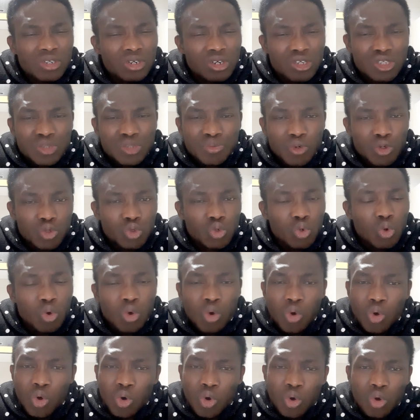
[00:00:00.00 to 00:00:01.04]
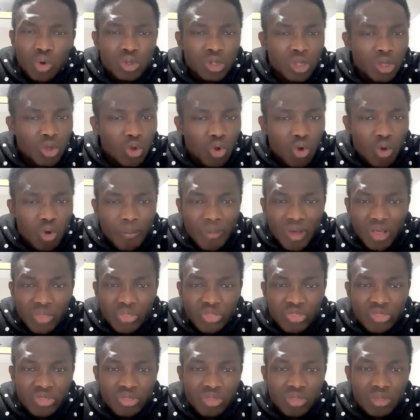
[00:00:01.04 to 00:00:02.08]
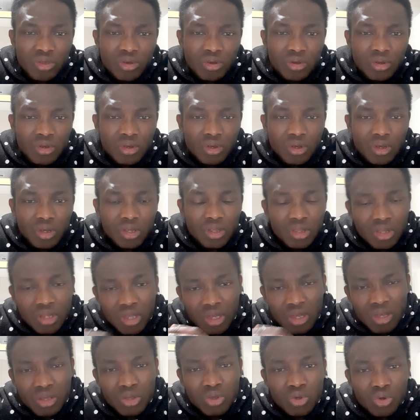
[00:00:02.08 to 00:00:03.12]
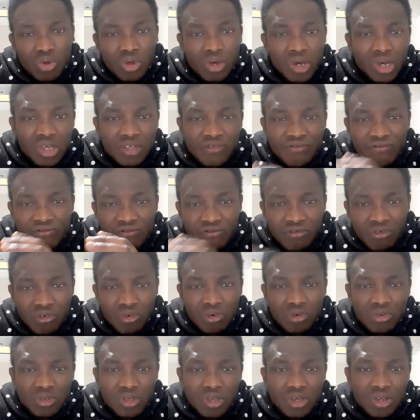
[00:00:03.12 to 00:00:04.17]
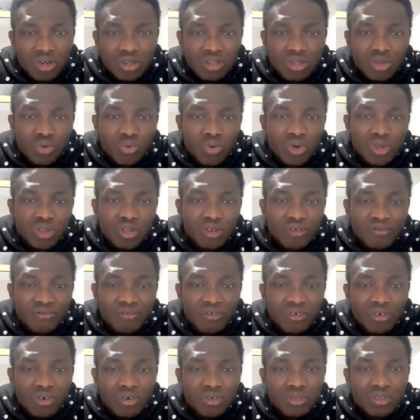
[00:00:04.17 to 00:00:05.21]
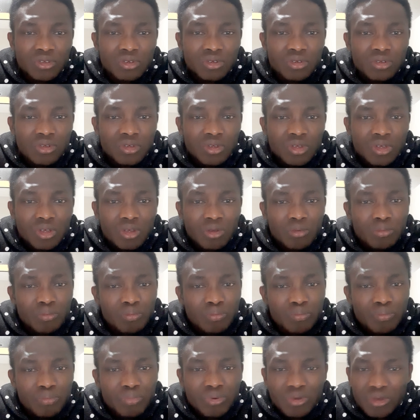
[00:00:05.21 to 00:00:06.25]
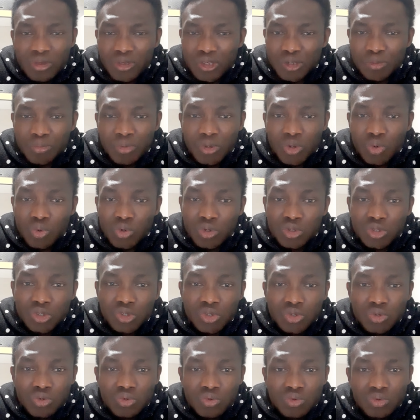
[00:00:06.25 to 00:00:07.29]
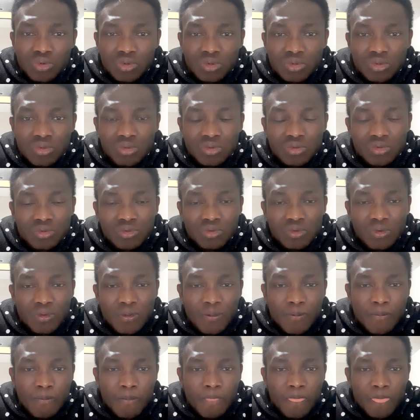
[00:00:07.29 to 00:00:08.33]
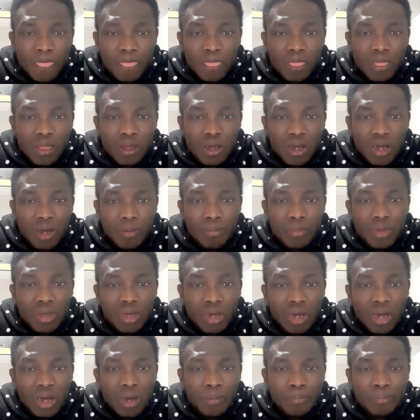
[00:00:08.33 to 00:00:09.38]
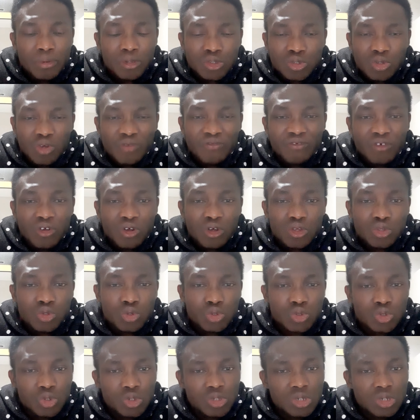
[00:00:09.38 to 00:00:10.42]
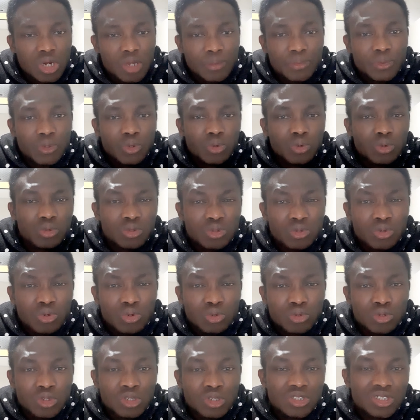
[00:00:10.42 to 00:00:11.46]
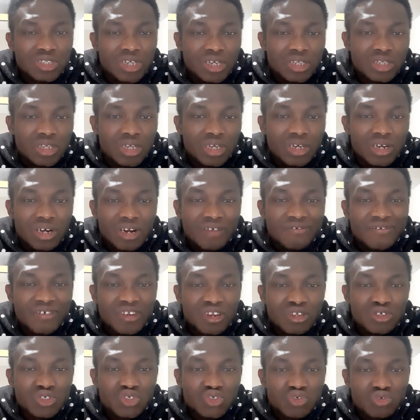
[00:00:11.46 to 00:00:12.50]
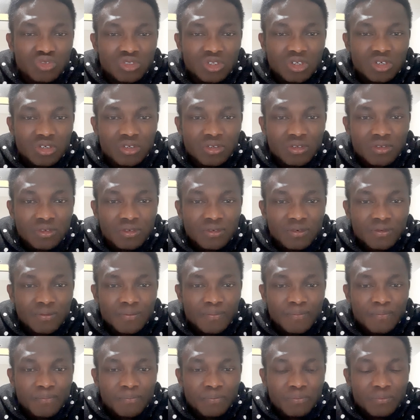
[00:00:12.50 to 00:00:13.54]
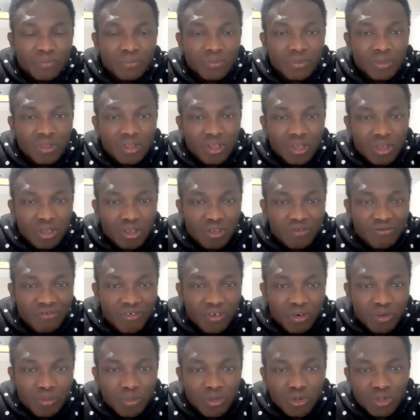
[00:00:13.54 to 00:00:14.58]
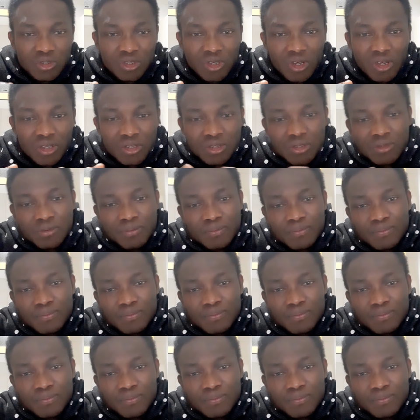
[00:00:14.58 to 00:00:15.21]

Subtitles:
respond to all the comments. Thank you, God, for hearing the word of God. Peace be with you. Amen. And please don't forget to subscribe to this channel, Revelation Day. Thank you very much, guys.